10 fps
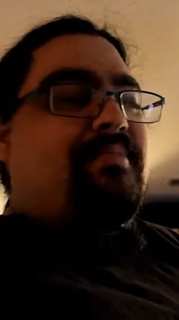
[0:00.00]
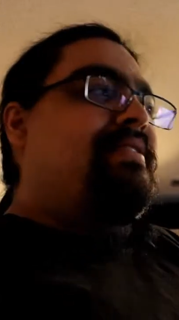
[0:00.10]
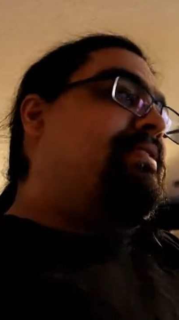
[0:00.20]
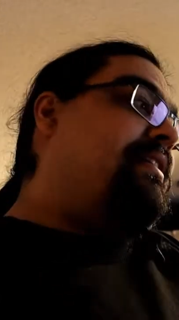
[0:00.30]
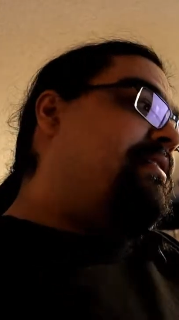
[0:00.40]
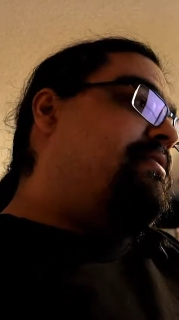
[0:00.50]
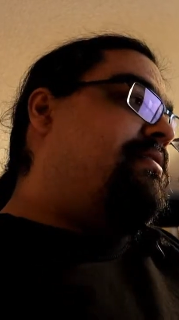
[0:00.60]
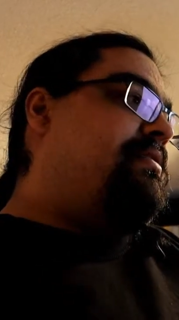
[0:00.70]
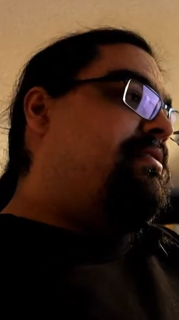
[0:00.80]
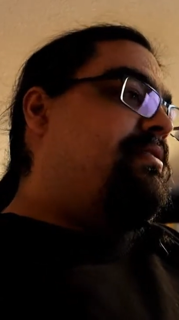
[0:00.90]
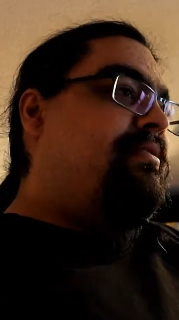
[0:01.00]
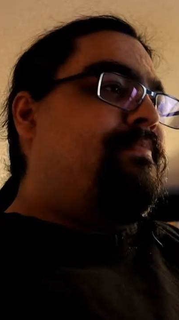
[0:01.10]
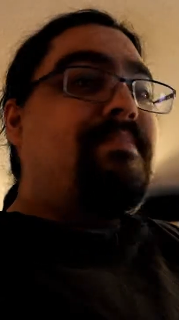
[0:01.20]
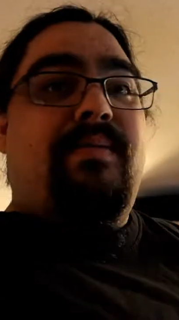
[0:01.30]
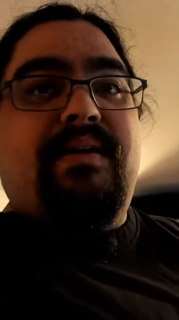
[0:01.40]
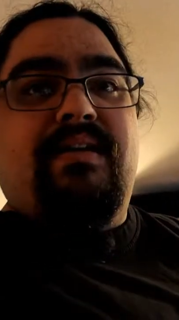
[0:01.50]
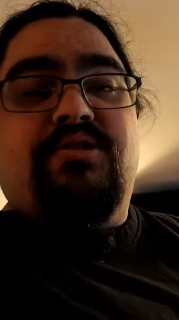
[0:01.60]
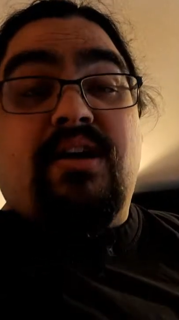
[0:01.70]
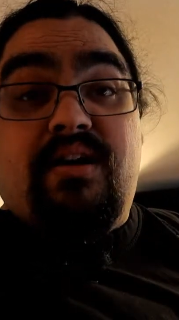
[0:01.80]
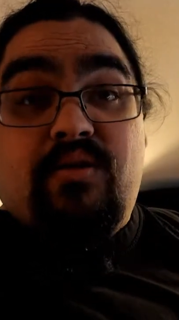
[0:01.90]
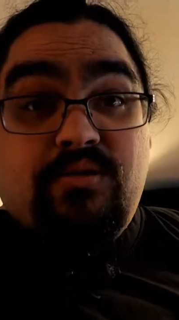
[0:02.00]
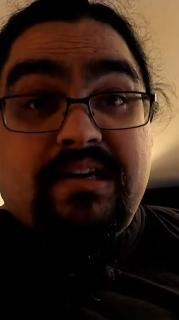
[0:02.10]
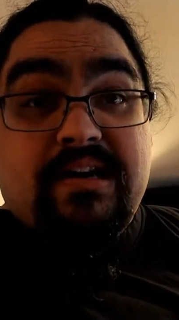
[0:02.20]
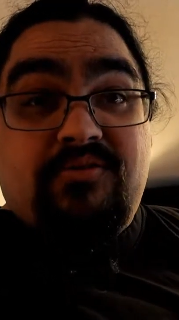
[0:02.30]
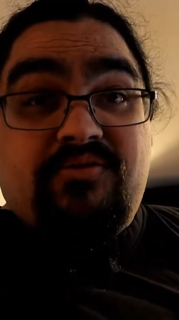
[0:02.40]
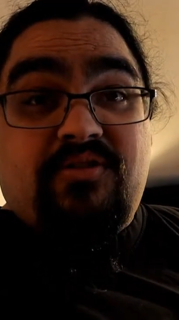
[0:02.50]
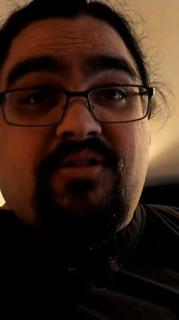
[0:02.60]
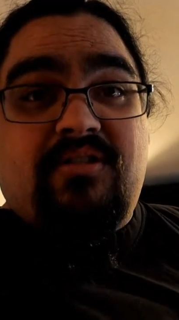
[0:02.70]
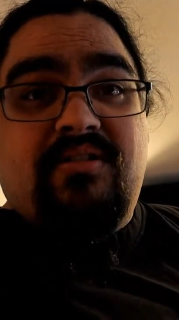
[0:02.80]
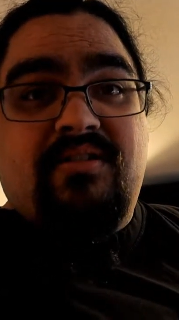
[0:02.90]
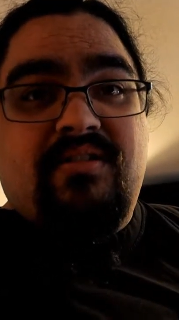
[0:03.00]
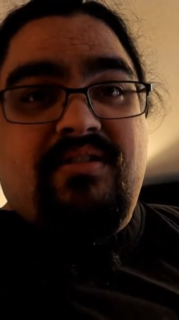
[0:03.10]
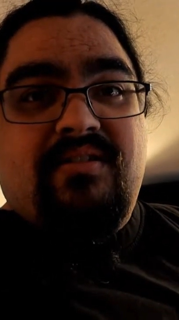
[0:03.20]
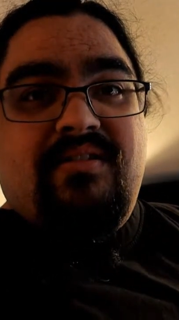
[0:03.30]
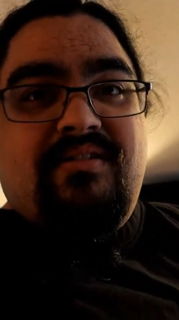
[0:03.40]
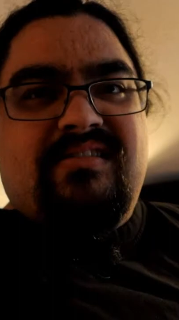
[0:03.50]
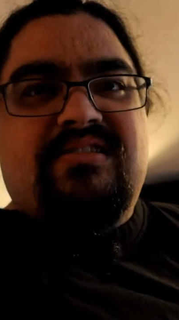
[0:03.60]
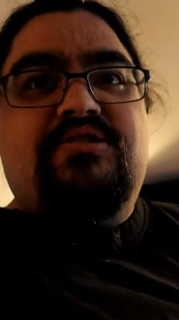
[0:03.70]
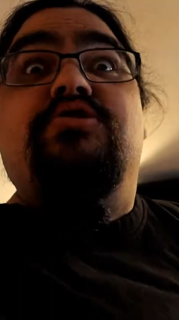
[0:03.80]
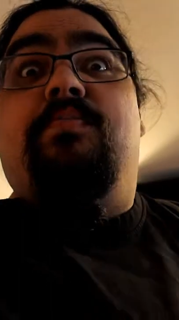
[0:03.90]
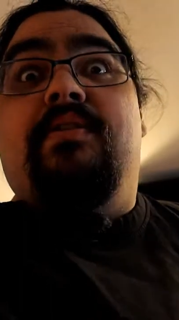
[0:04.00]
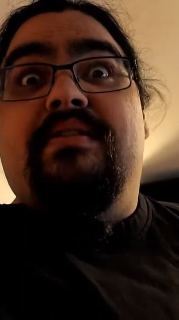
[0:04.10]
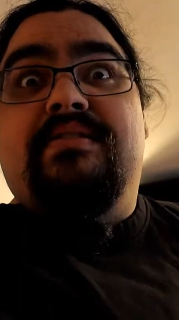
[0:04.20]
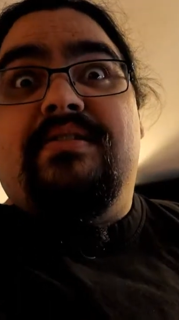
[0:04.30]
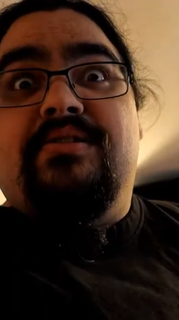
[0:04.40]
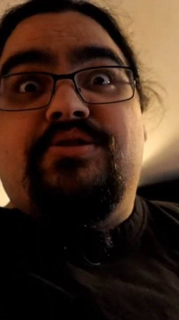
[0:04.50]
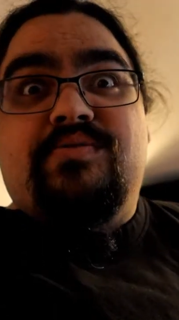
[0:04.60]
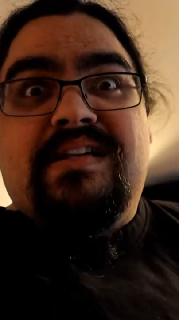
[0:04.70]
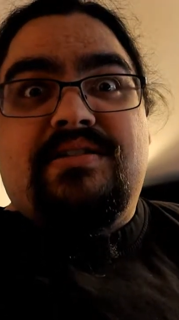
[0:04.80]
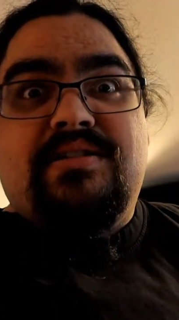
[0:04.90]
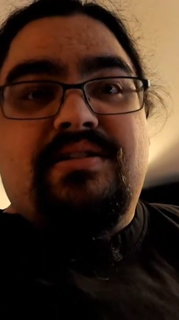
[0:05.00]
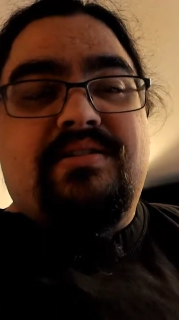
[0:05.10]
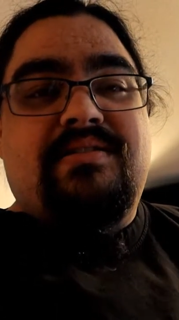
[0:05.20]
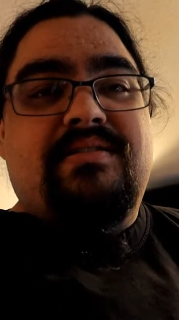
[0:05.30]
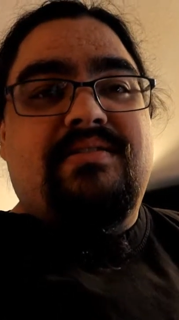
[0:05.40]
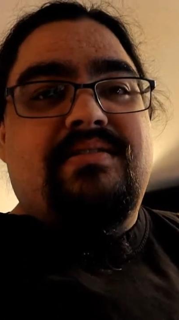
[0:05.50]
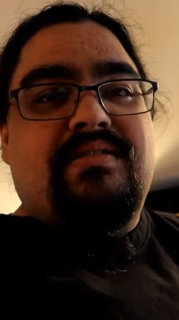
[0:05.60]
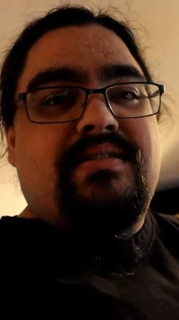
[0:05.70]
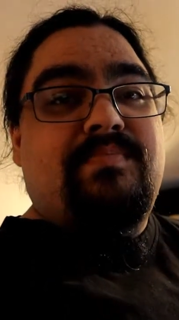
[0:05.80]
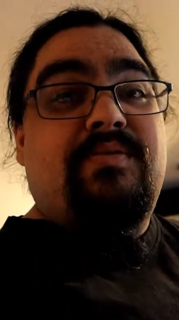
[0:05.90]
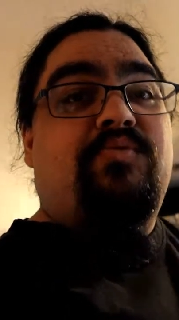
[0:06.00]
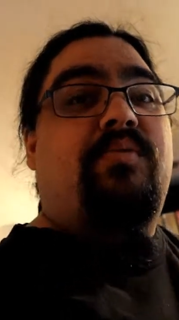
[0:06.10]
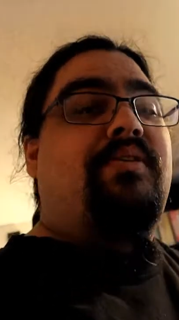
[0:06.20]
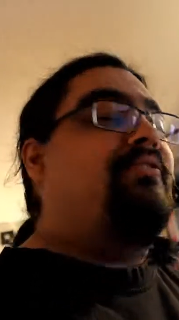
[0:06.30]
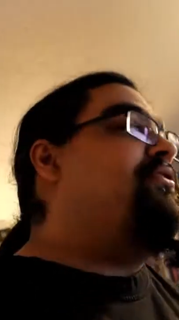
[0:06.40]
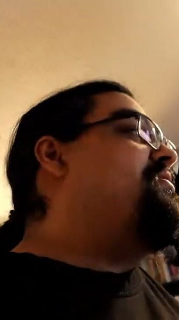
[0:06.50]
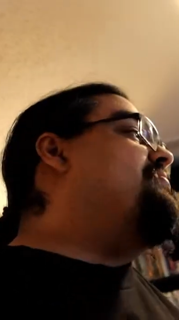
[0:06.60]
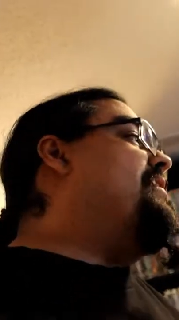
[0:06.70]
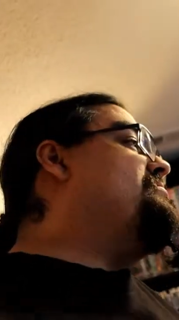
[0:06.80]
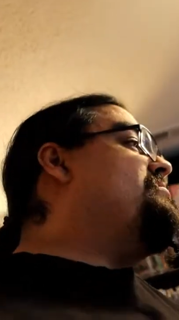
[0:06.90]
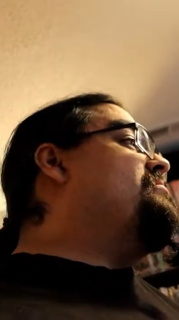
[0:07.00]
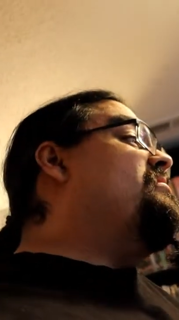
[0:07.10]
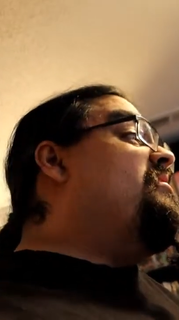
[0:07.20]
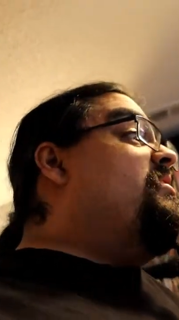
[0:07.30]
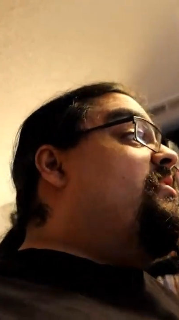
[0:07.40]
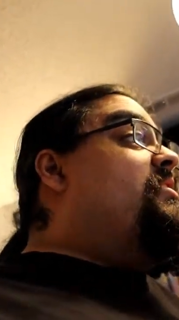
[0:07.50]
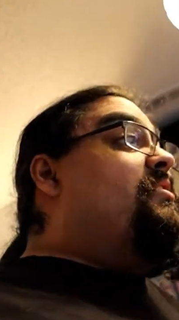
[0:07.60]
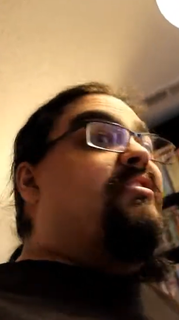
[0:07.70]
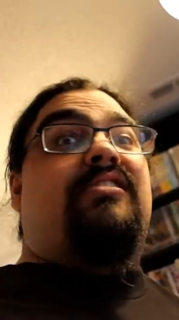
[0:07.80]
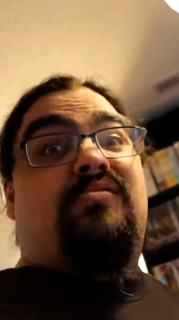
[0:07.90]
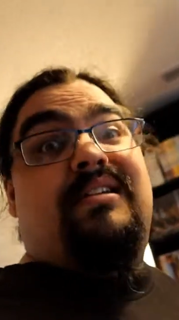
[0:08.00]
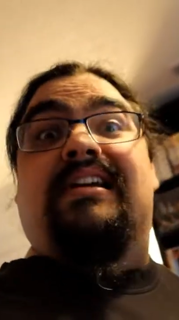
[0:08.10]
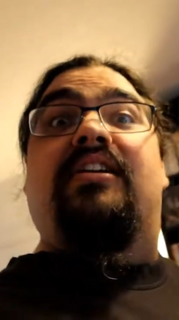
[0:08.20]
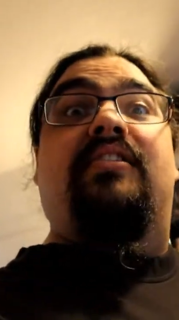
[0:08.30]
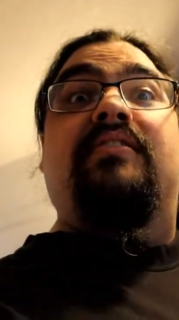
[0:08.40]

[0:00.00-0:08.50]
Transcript: I've been thinking maybe trying to hold out for the Super Nintendo Switch. It's been rumored for the last three or